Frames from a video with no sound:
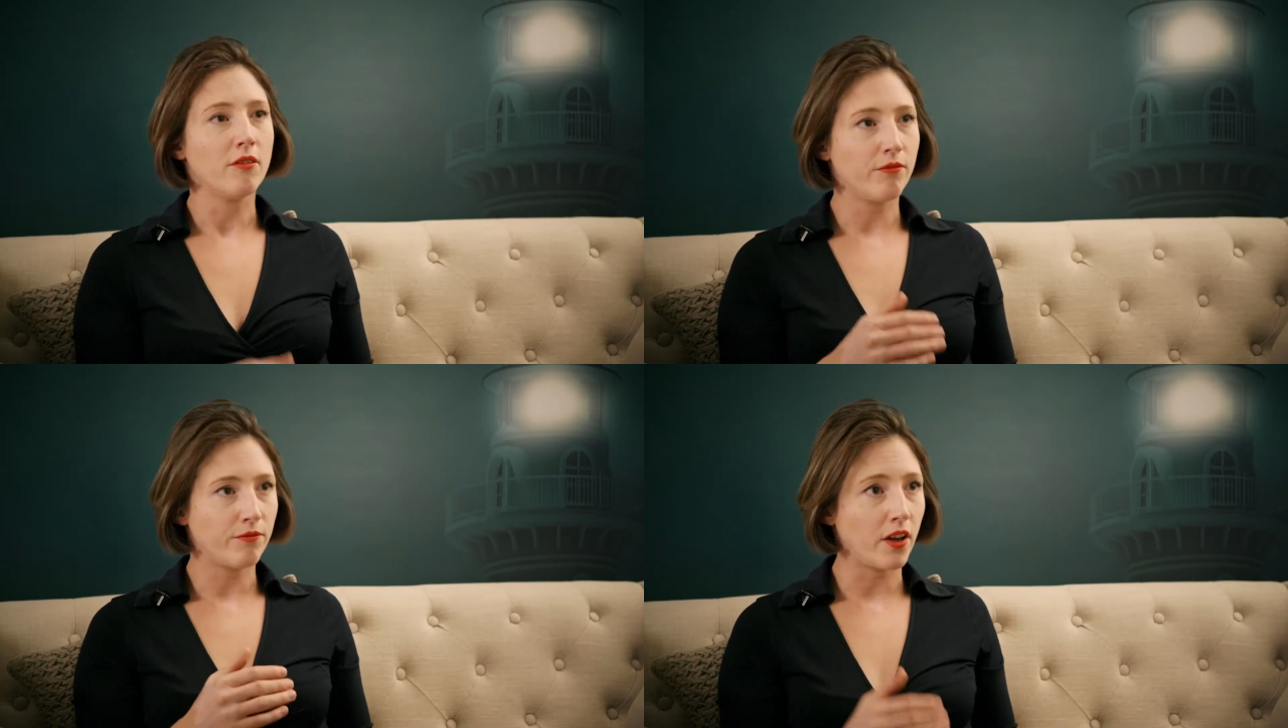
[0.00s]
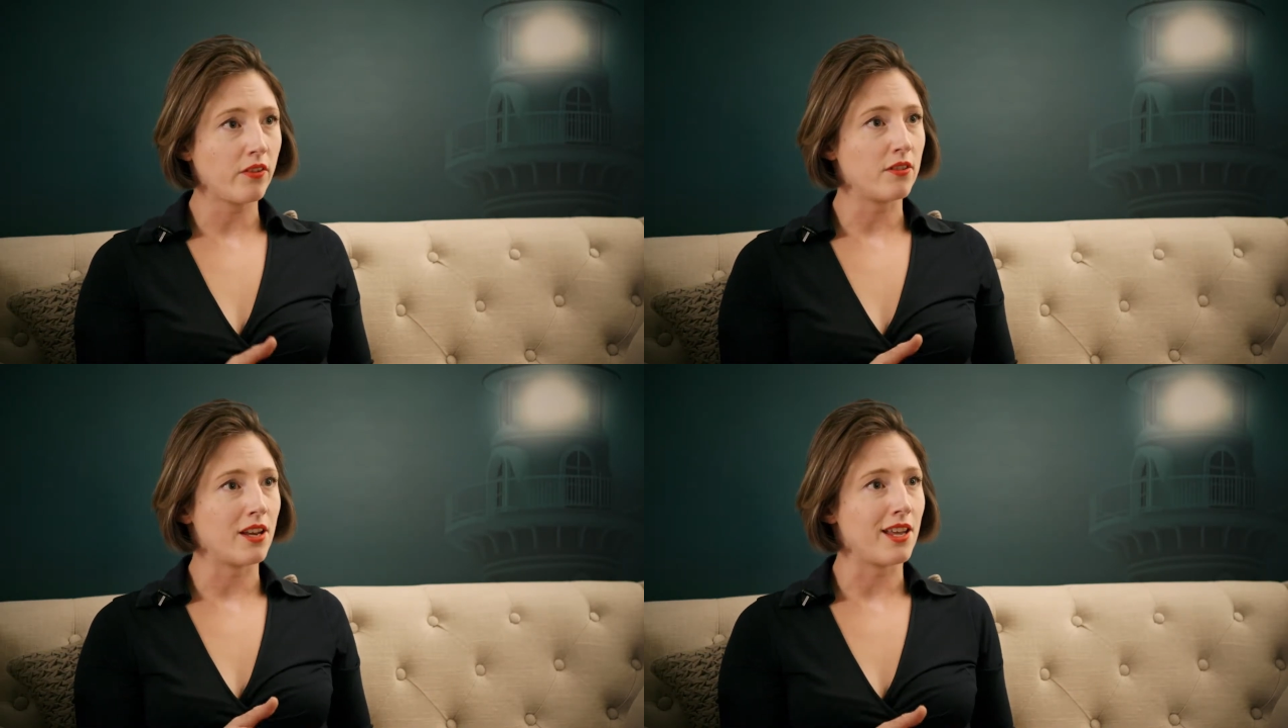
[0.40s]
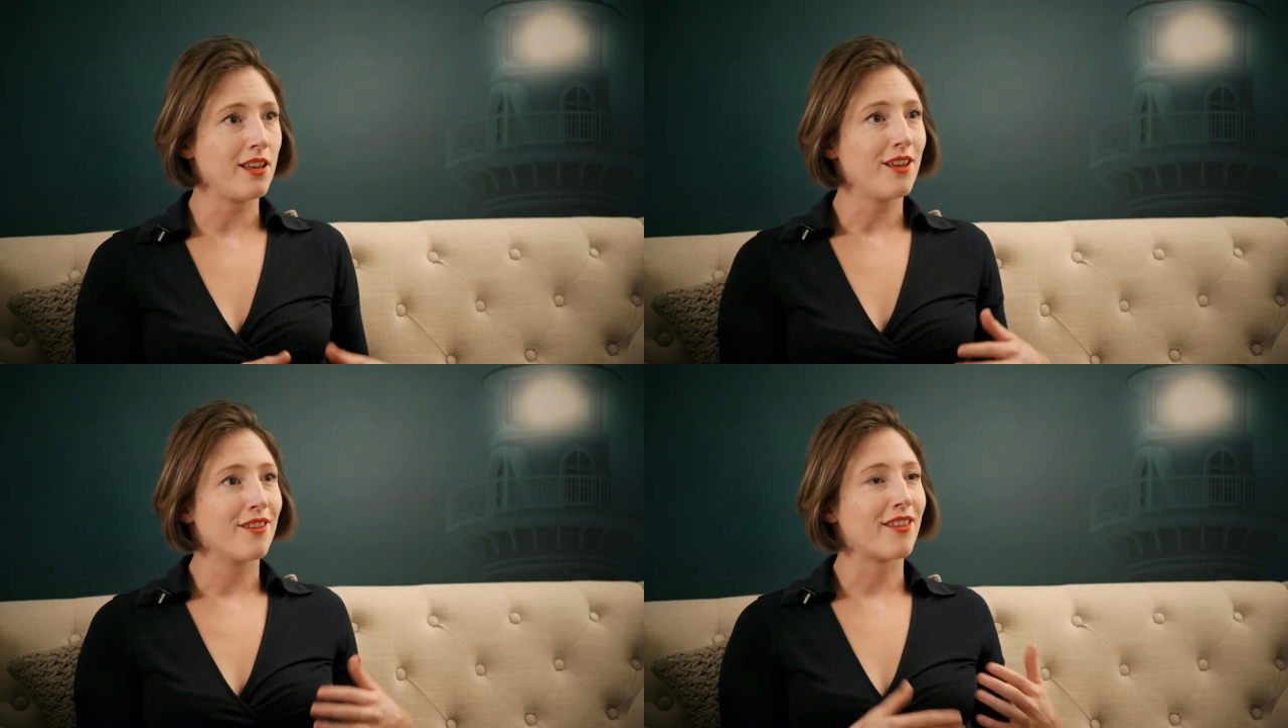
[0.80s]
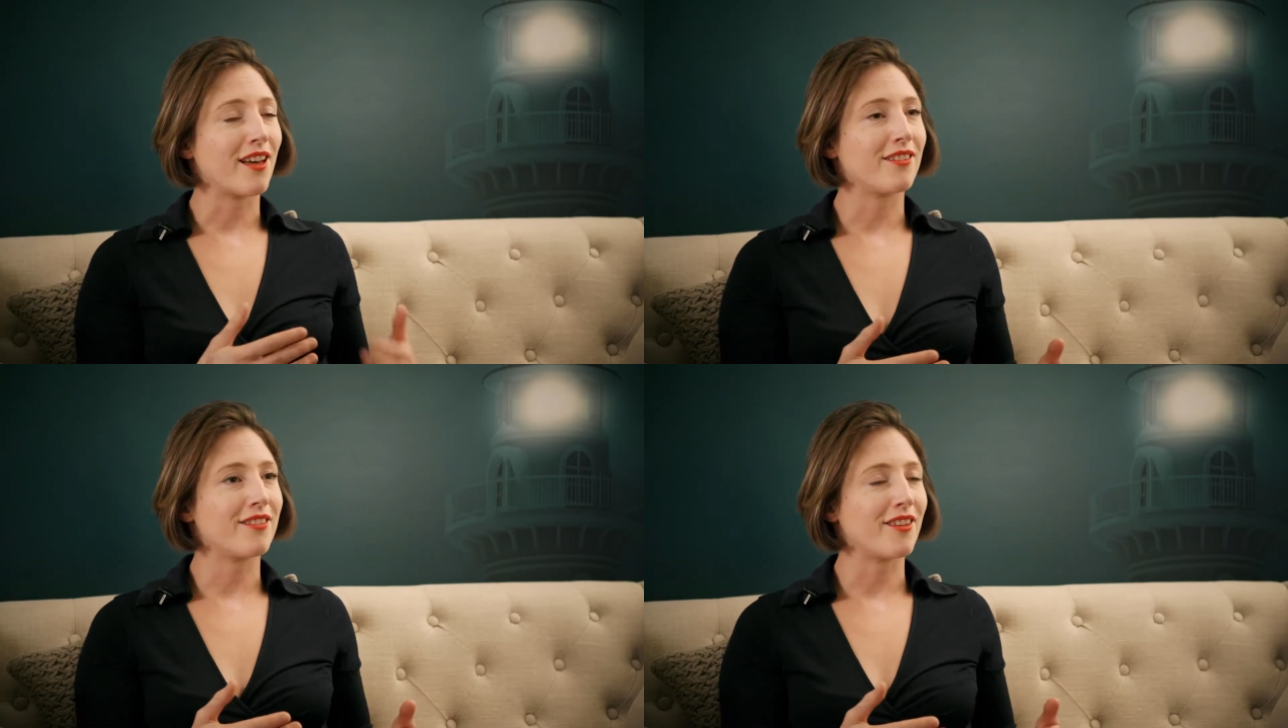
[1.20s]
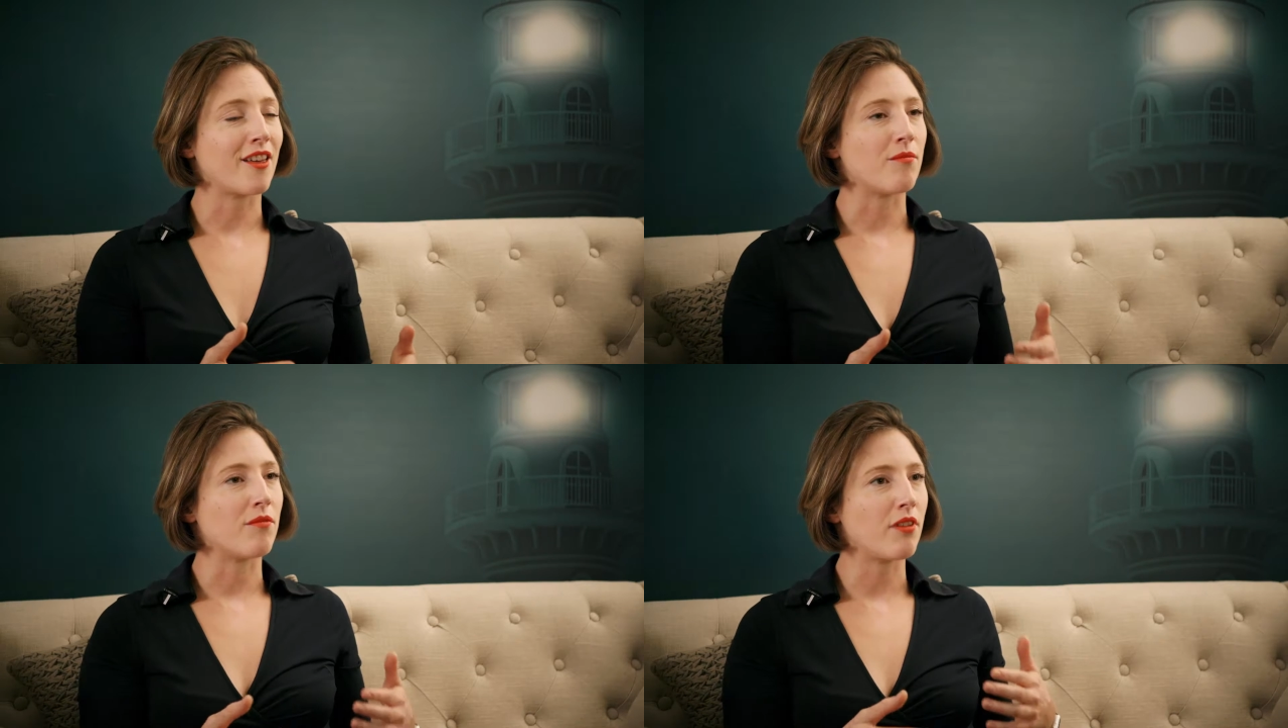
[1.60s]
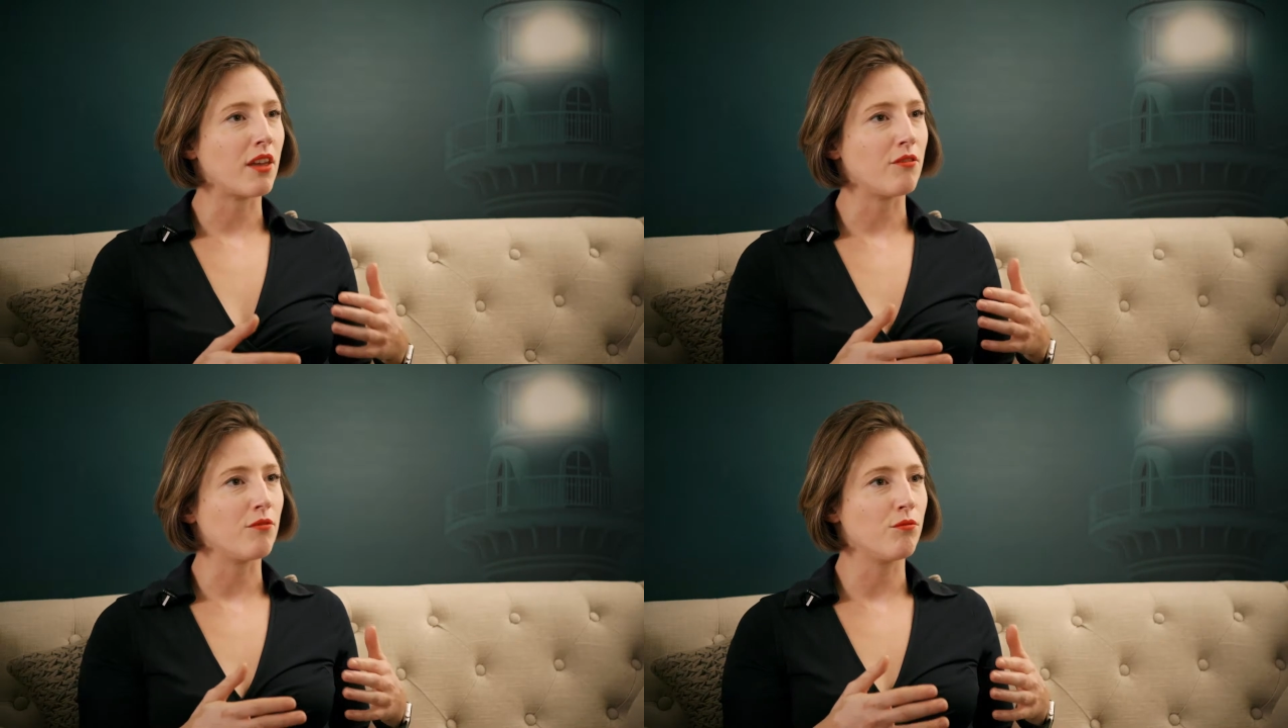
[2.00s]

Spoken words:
Firstly, that they